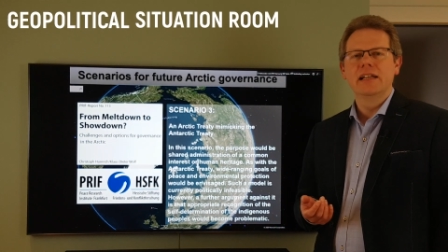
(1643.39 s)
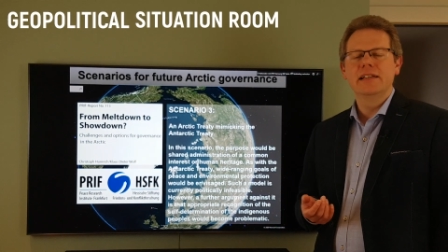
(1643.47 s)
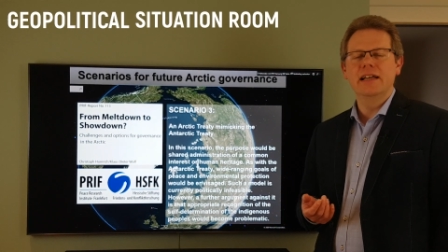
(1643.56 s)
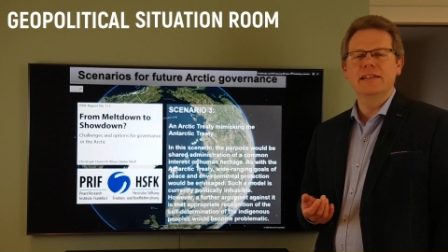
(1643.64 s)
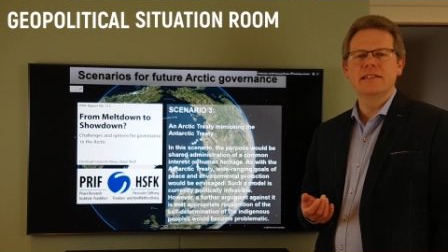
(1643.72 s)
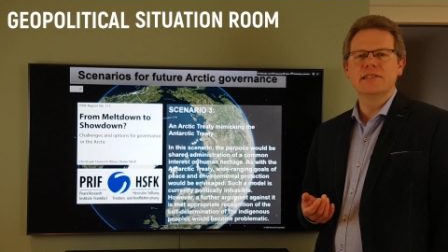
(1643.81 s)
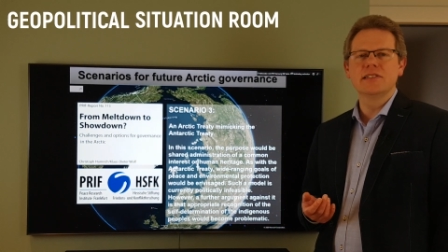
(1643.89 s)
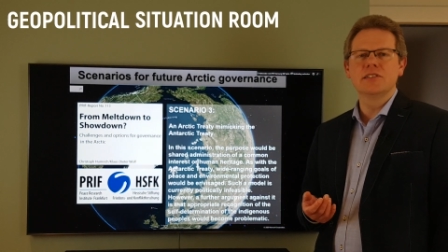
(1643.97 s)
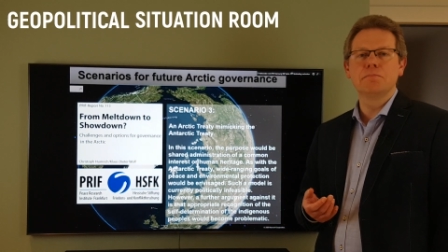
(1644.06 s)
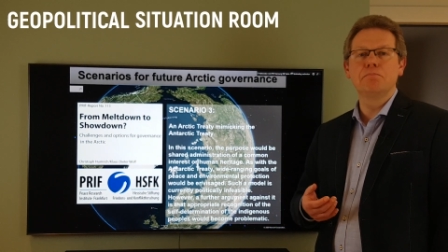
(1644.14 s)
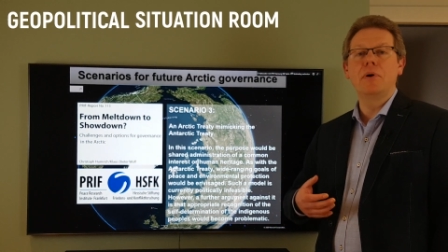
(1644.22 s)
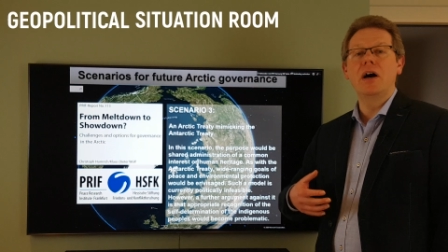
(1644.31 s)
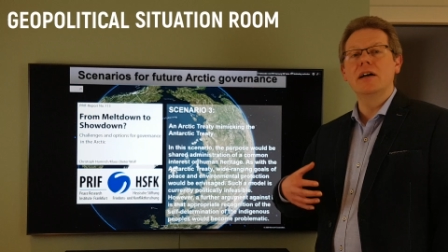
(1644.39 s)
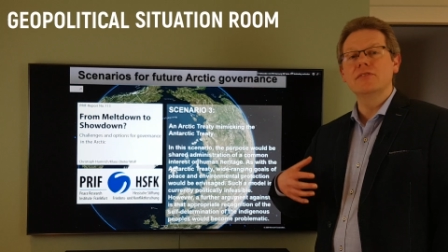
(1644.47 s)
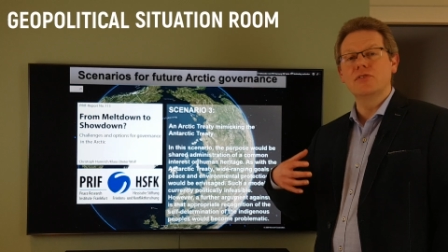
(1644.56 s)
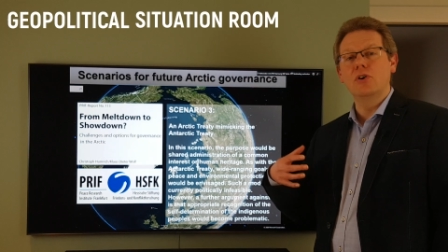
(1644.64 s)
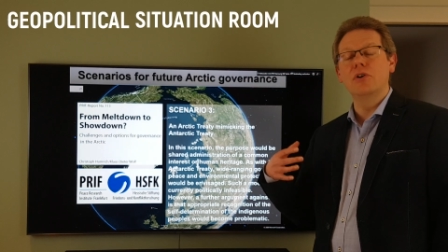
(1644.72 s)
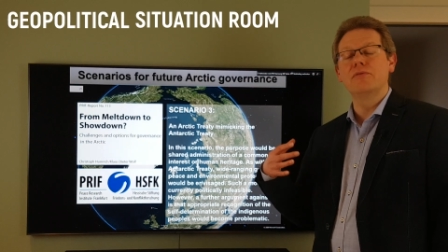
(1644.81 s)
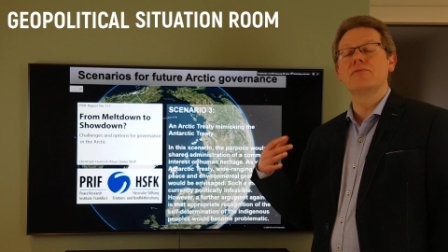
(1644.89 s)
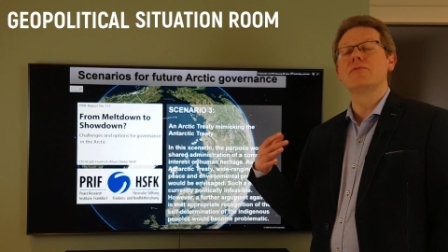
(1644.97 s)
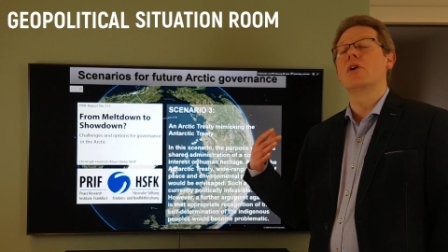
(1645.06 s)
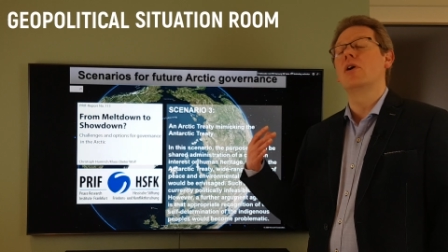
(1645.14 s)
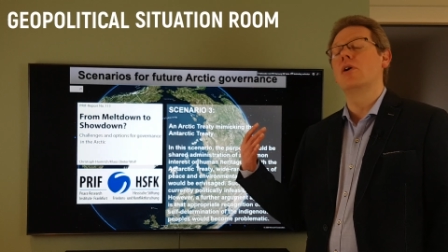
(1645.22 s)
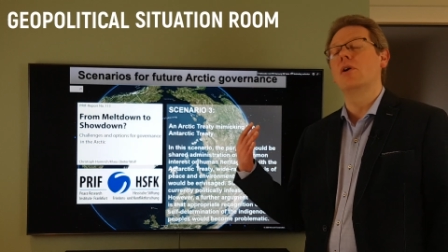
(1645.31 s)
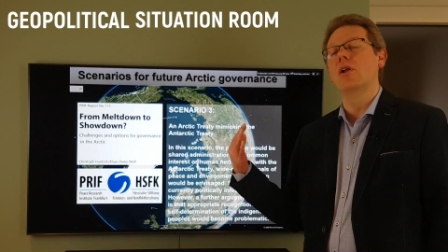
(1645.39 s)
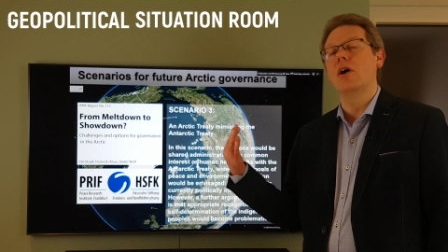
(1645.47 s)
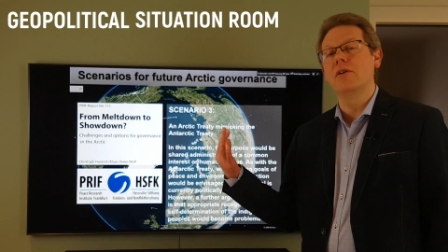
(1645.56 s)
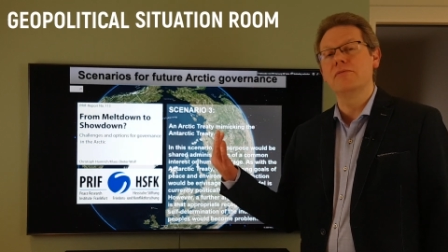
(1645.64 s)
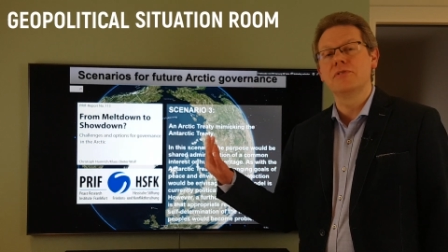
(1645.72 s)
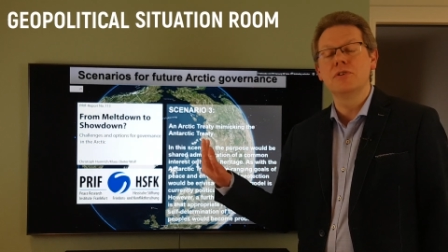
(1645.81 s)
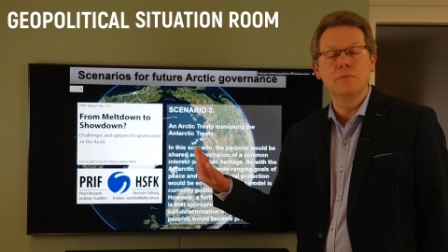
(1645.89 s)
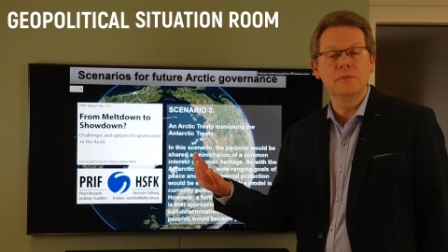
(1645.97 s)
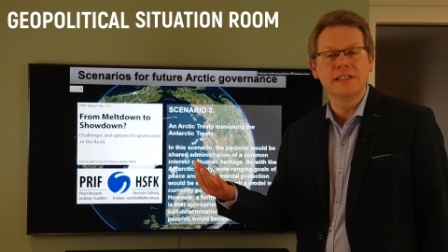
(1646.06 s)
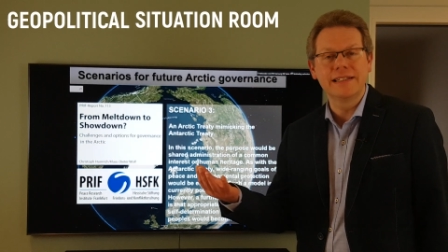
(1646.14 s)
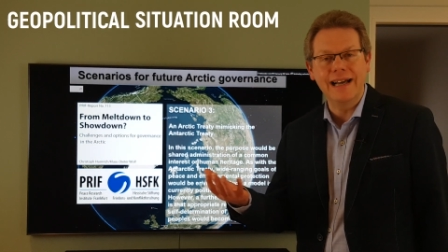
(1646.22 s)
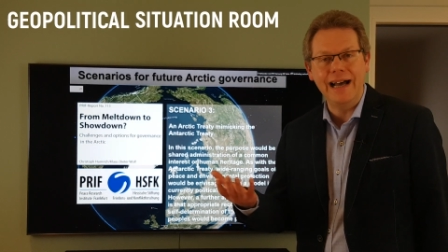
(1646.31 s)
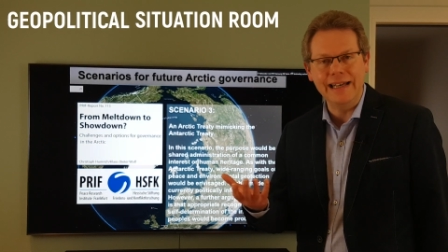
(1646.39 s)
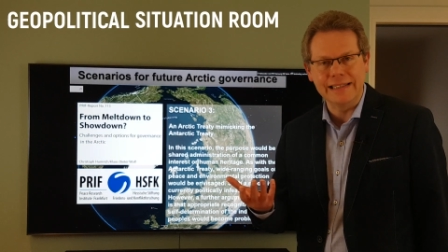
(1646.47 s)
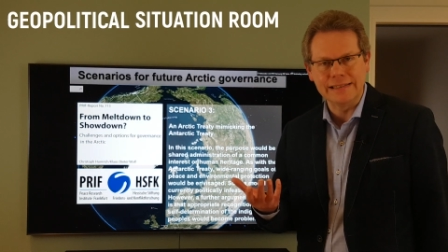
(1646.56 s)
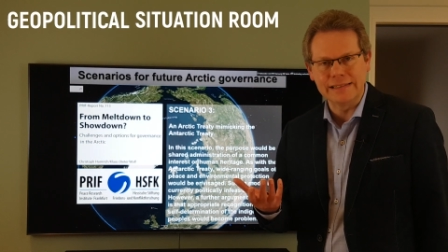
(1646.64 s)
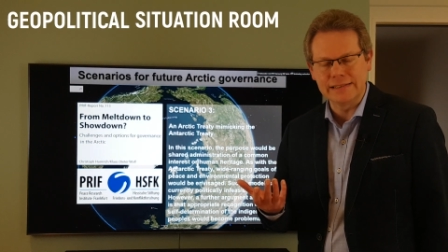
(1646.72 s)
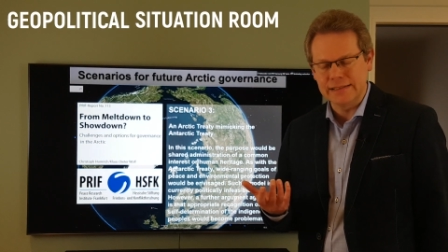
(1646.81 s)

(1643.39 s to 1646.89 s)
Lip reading: that this is part of the whole of humankind.